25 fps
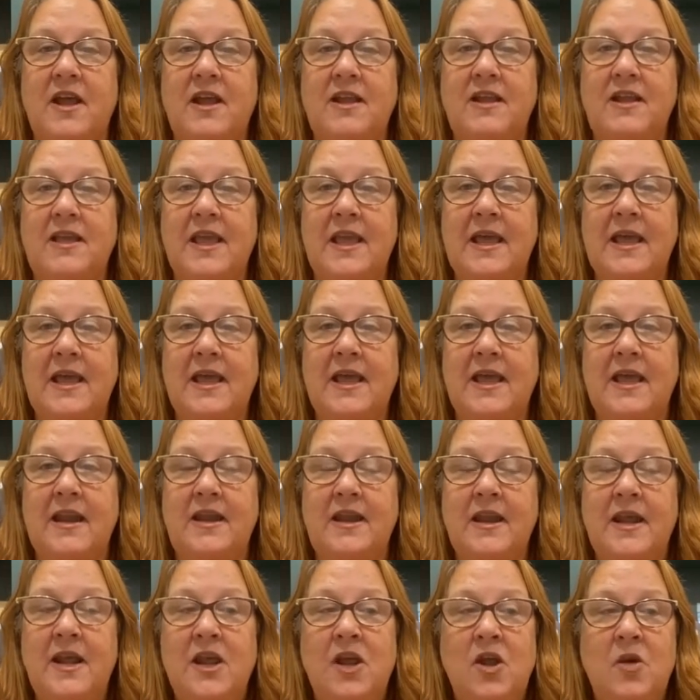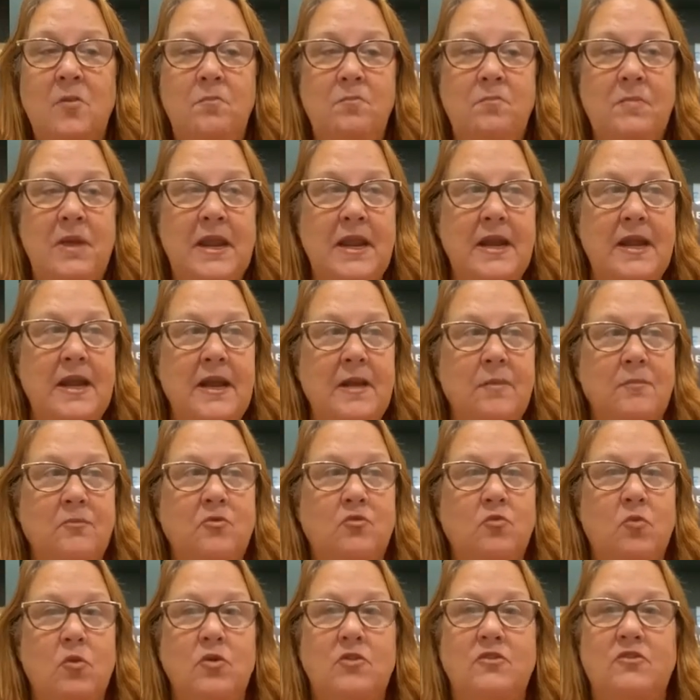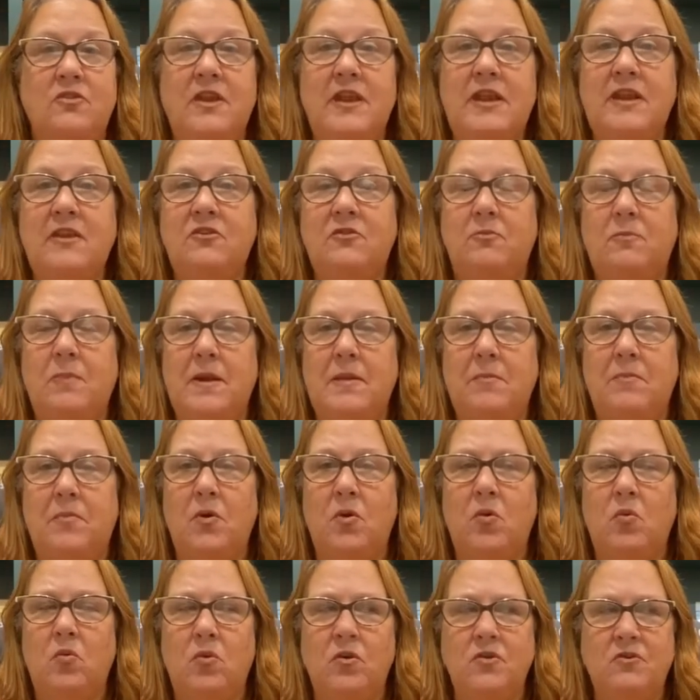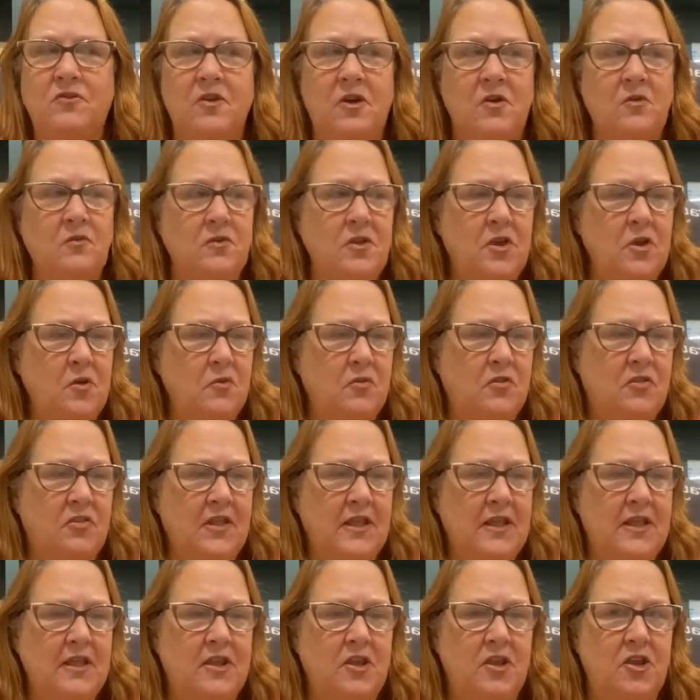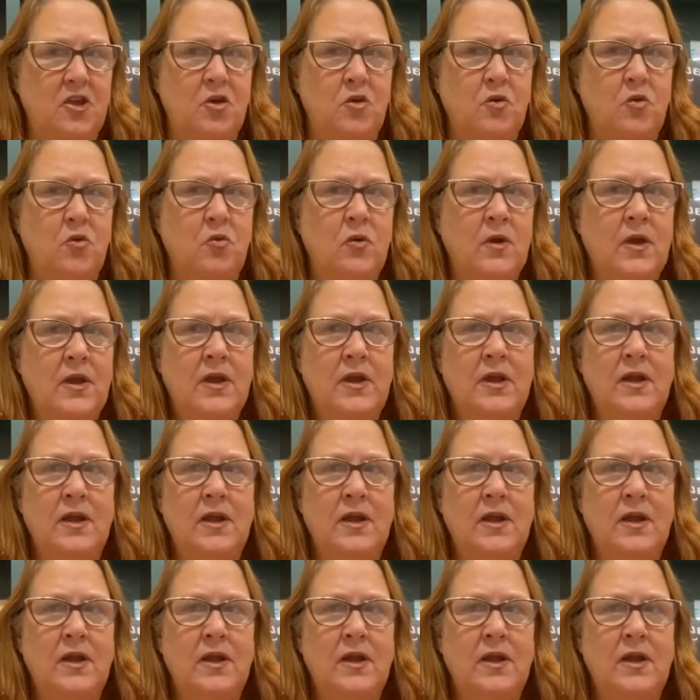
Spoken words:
Again, mediums will teach people, well, don't you think you